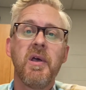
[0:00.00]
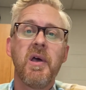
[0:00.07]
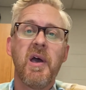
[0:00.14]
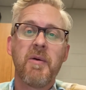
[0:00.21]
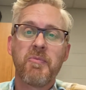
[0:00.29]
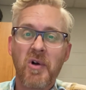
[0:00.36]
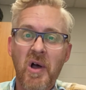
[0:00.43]

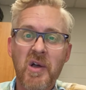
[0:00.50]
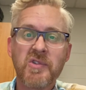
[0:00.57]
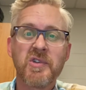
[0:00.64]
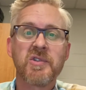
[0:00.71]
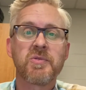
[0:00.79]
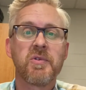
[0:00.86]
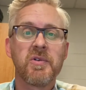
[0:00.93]
have
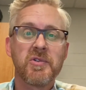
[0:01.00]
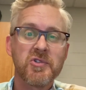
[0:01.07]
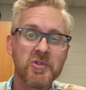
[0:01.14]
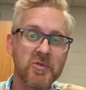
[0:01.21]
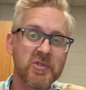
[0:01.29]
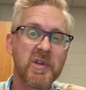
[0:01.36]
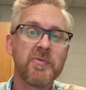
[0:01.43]
projects where
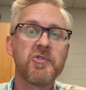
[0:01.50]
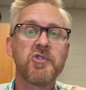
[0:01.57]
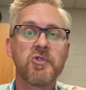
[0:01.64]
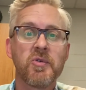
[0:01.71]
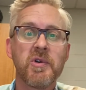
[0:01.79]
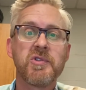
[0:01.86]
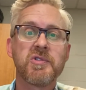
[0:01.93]
students have
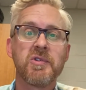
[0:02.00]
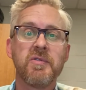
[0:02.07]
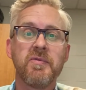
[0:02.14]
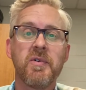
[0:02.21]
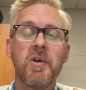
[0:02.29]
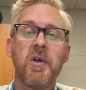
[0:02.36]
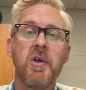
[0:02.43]
choice of,
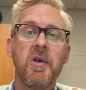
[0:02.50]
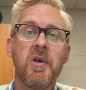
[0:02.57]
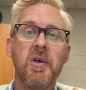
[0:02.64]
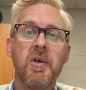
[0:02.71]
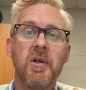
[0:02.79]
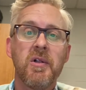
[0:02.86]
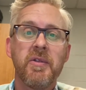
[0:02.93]

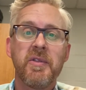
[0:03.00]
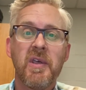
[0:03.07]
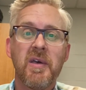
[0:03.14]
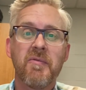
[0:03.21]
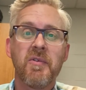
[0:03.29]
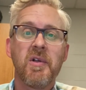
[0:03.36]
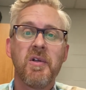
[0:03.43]
they
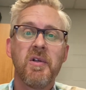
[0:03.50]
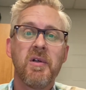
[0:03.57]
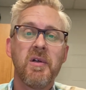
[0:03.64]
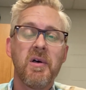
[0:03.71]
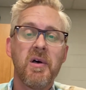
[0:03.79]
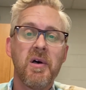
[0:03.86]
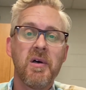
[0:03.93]
have
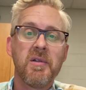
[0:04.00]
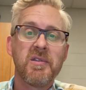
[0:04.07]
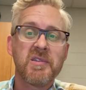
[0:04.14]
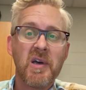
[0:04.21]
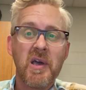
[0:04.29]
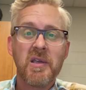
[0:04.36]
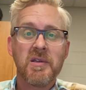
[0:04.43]

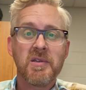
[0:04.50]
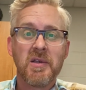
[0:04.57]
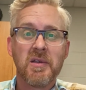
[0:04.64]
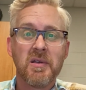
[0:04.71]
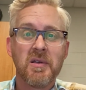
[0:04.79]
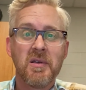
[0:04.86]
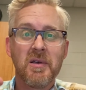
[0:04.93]
tight
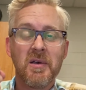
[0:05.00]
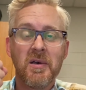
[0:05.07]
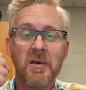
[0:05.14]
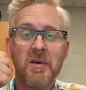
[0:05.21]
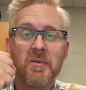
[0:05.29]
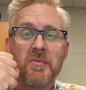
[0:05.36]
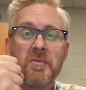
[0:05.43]

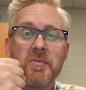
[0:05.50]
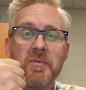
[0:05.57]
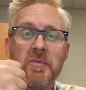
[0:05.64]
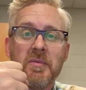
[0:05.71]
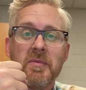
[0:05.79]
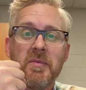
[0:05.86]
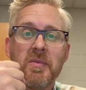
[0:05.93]

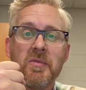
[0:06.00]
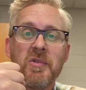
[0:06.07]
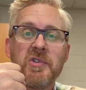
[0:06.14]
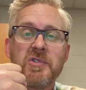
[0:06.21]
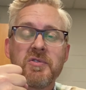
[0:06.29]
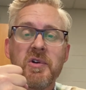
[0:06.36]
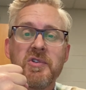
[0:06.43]

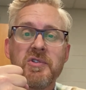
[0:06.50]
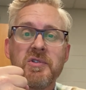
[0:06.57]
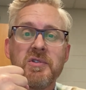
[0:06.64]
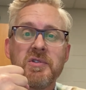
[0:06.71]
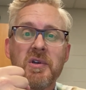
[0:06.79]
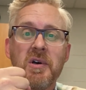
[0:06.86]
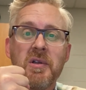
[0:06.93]

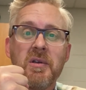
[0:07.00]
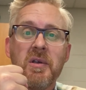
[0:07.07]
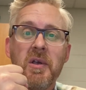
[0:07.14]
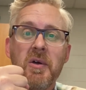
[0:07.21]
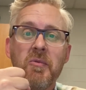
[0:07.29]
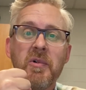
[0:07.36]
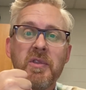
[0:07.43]
restrictions on
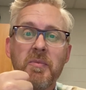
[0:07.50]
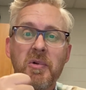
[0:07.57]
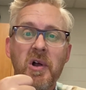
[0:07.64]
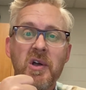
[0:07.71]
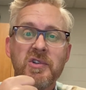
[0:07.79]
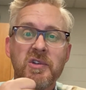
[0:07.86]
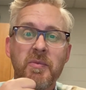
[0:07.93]
what the
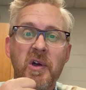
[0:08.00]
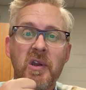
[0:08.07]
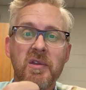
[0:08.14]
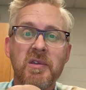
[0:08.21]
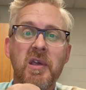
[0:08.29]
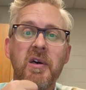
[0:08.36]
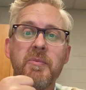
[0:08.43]
project might
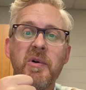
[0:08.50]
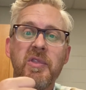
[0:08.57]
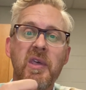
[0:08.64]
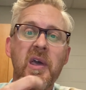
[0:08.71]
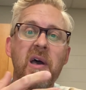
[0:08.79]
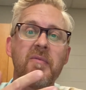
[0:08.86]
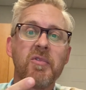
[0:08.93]
entail, but they
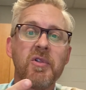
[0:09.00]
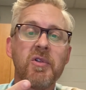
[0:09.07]
have